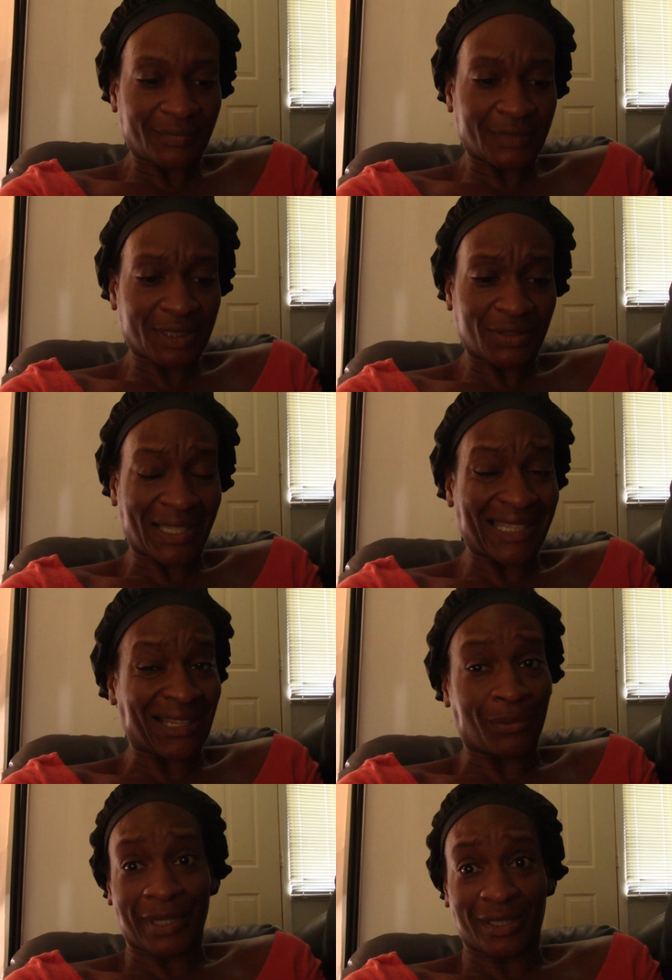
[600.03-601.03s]
so I
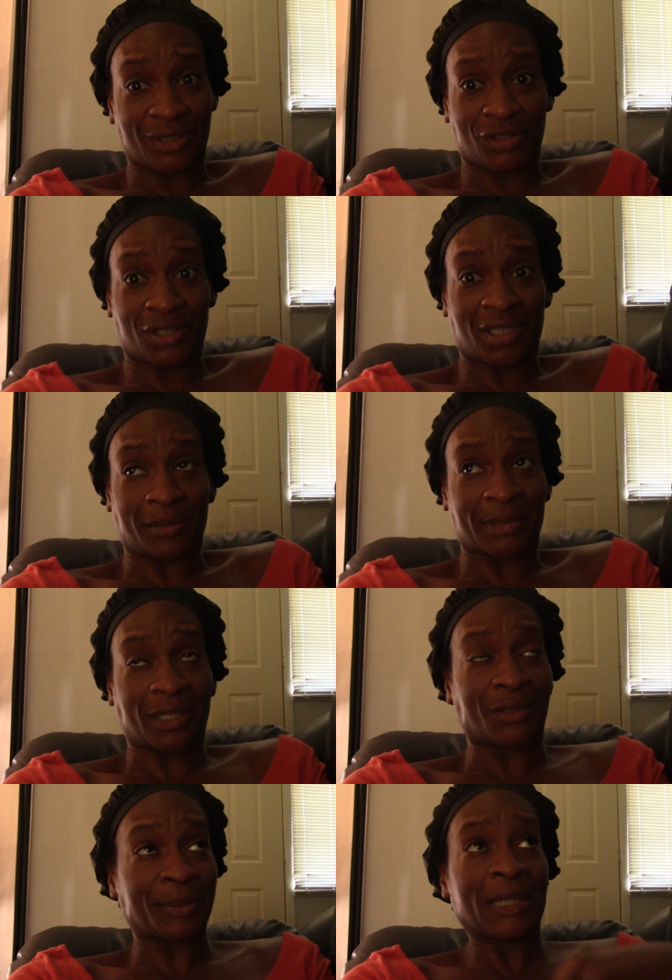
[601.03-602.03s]
cannot wait until she comes
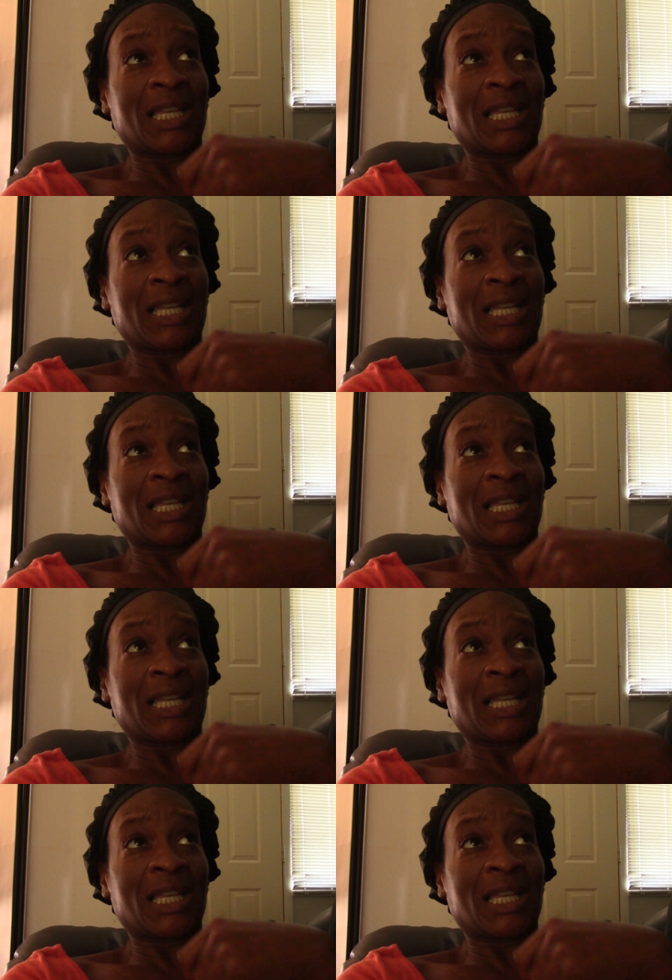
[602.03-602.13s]
home